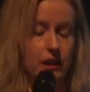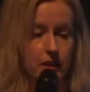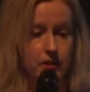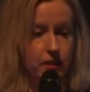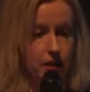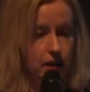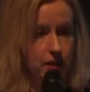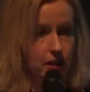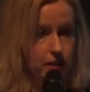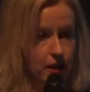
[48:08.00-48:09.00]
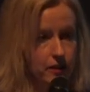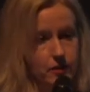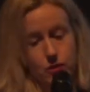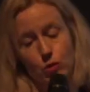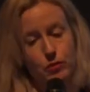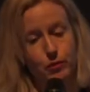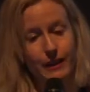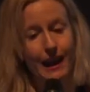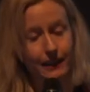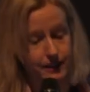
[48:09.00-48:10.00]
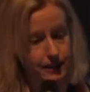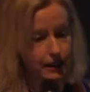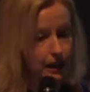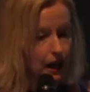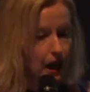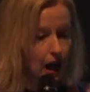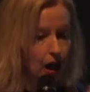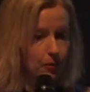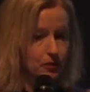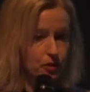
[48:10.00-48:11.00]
into in, in, into sort of reality. Um,